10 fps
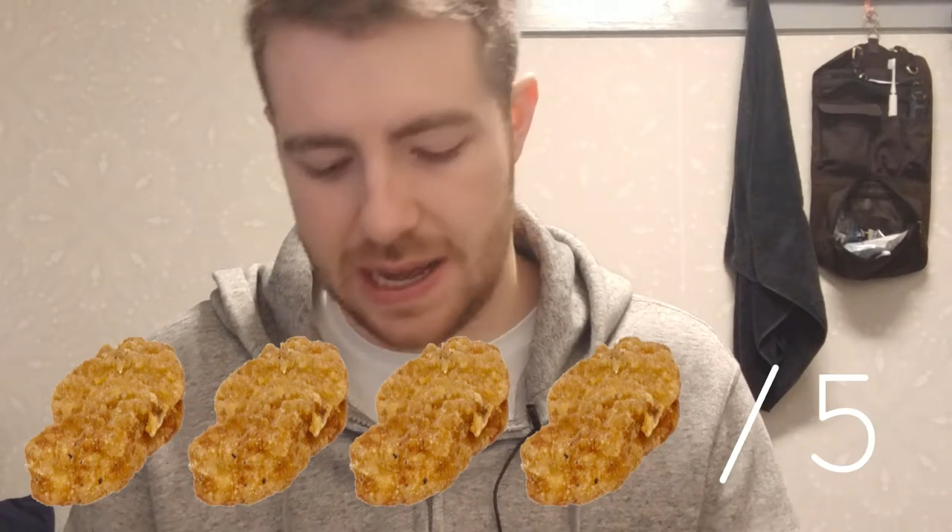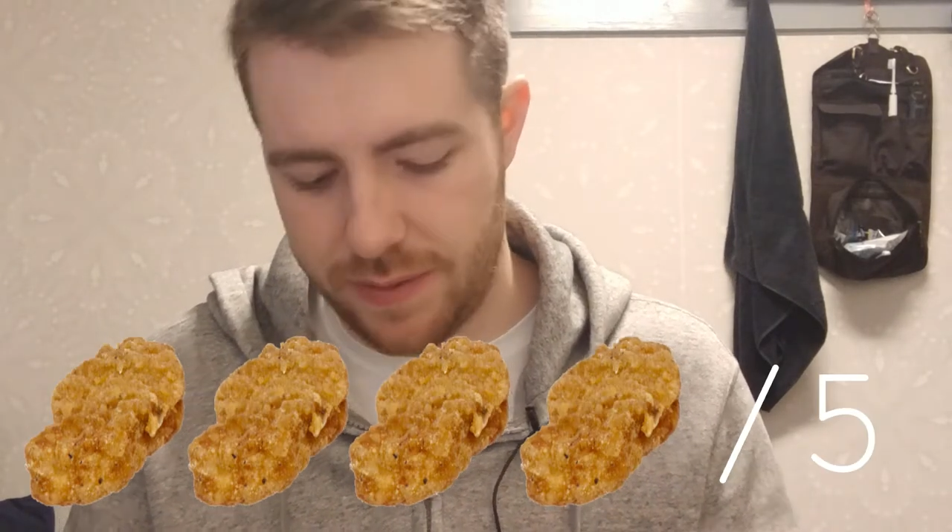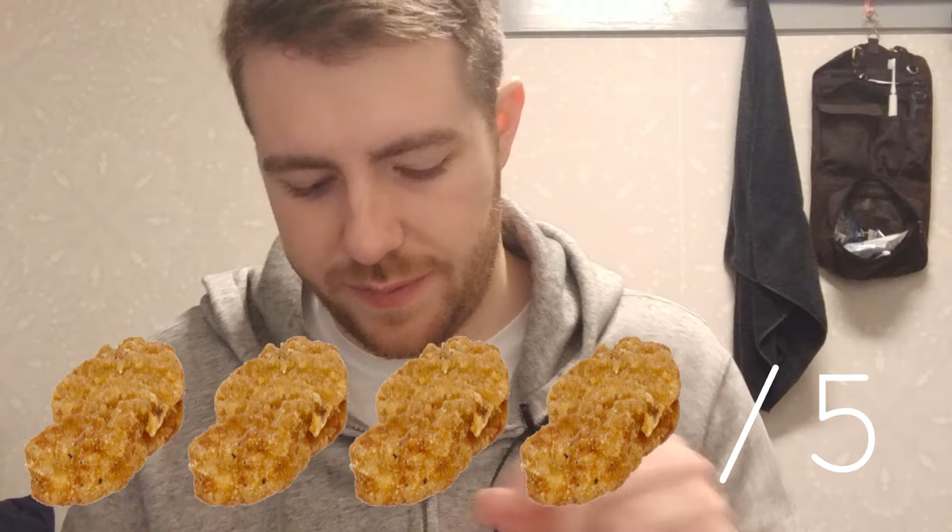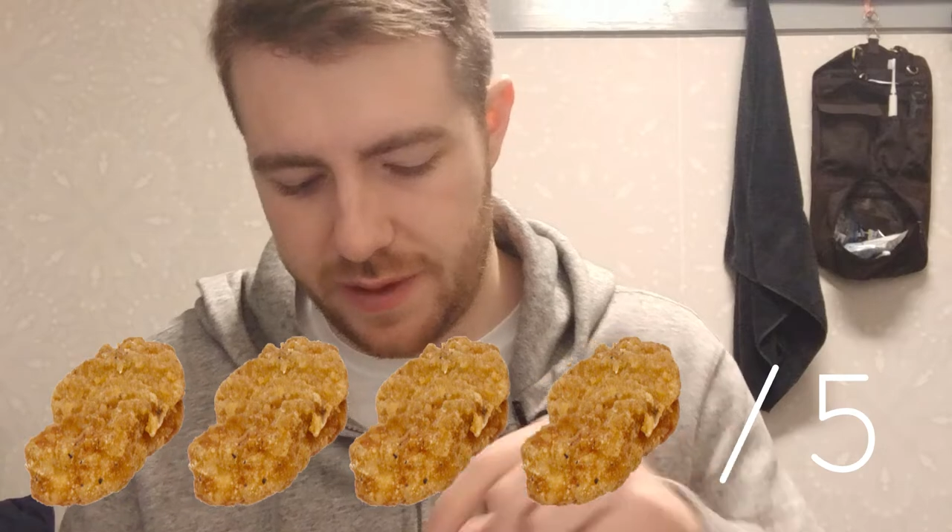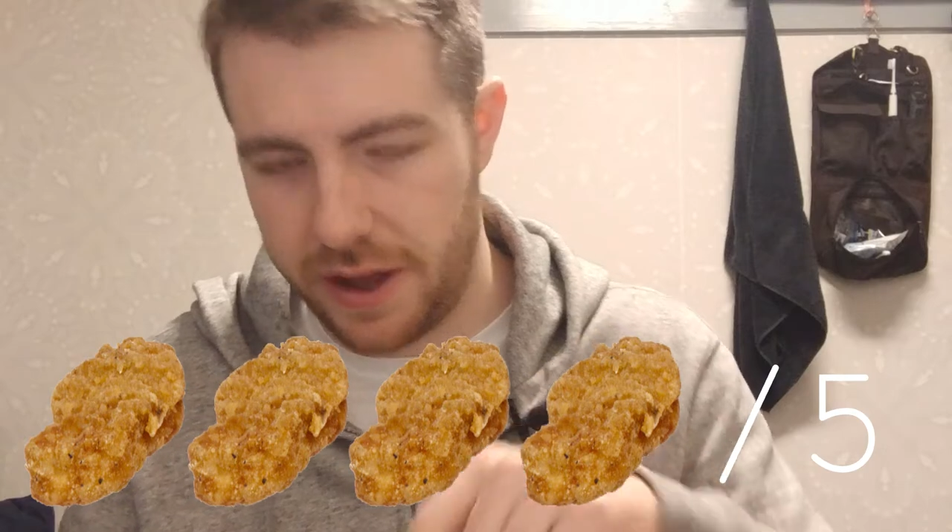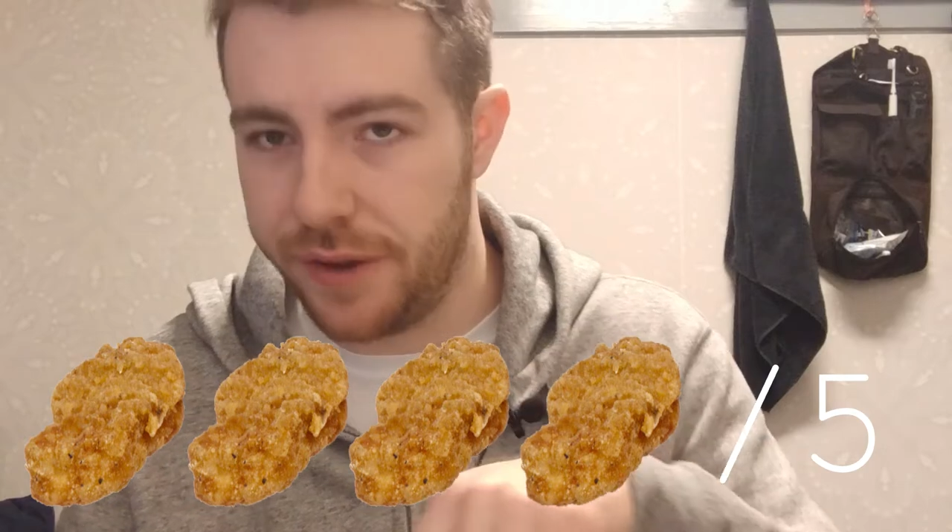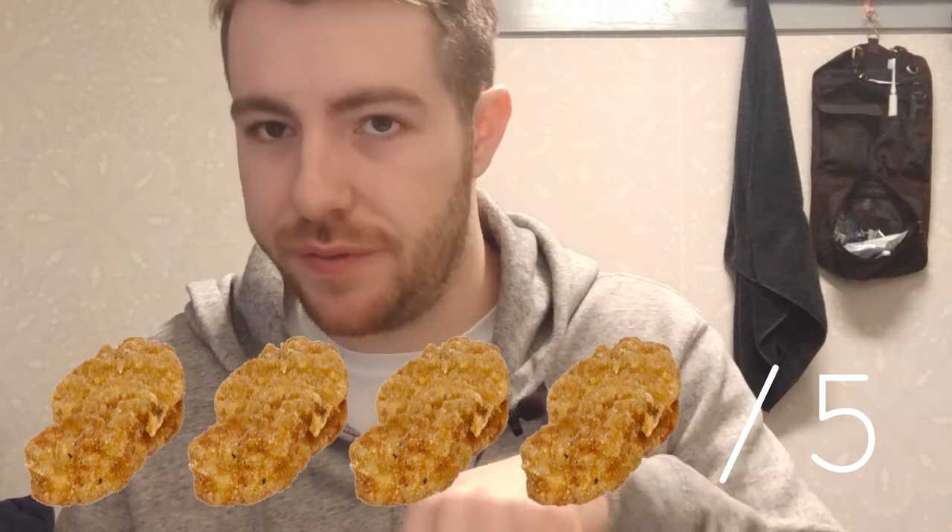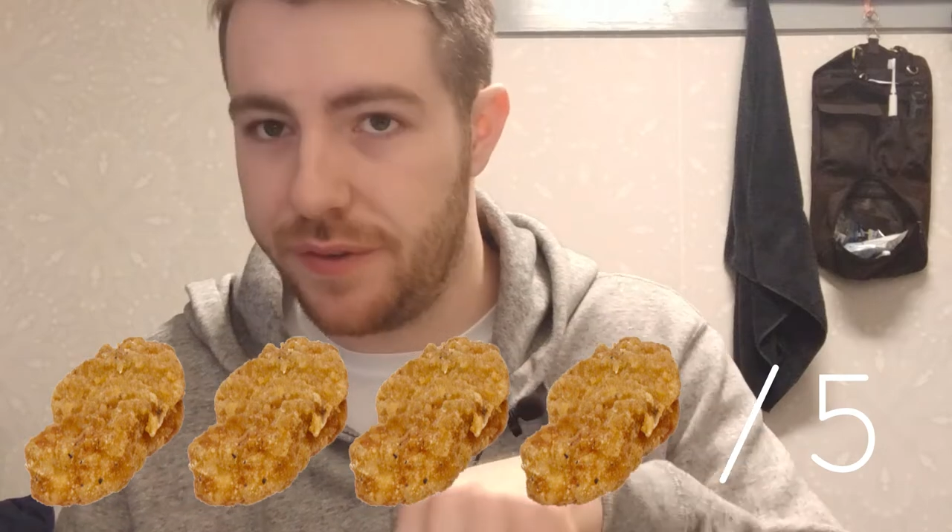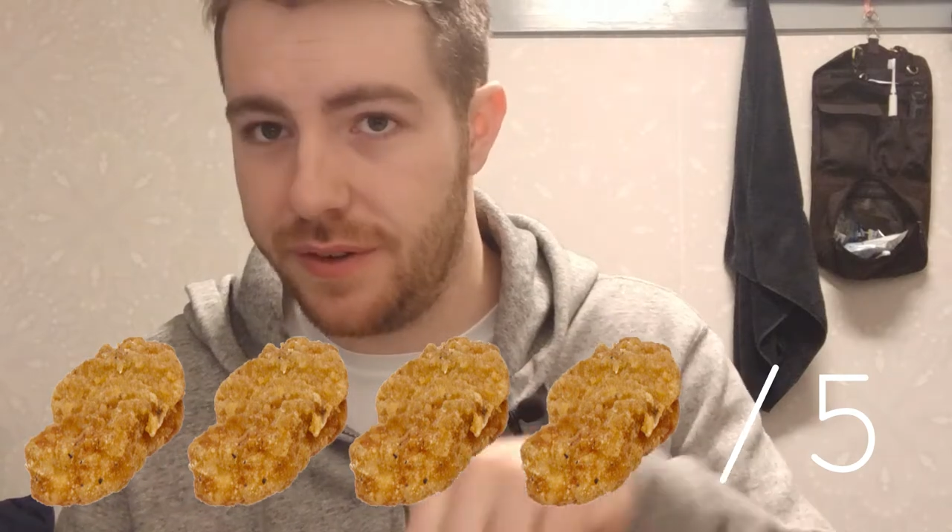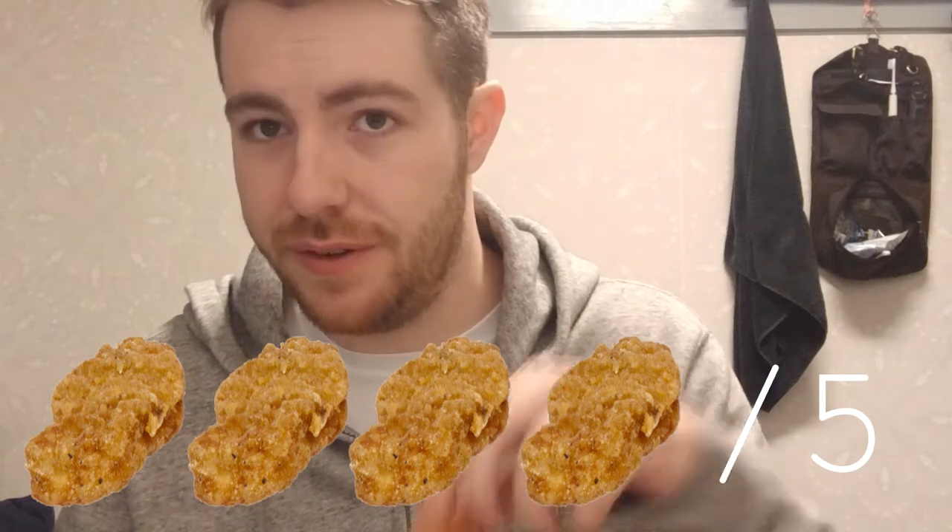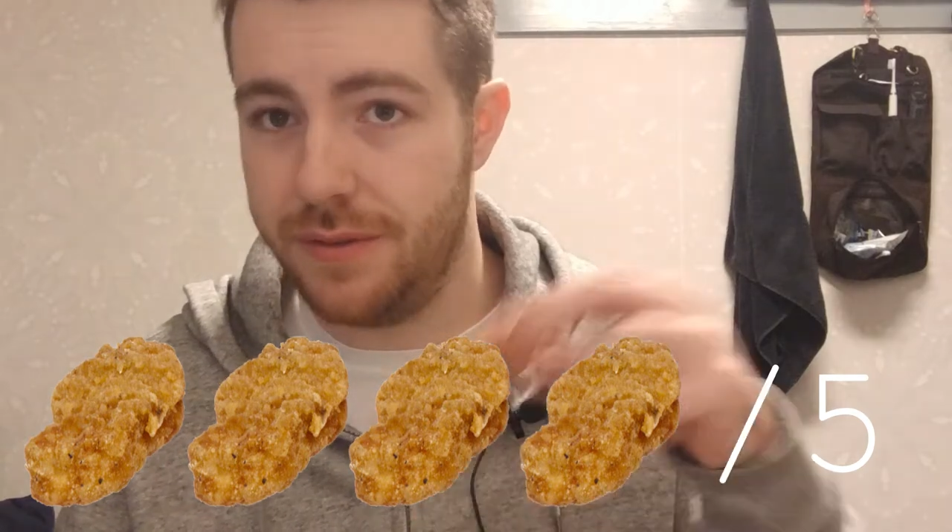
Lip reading: out of 5.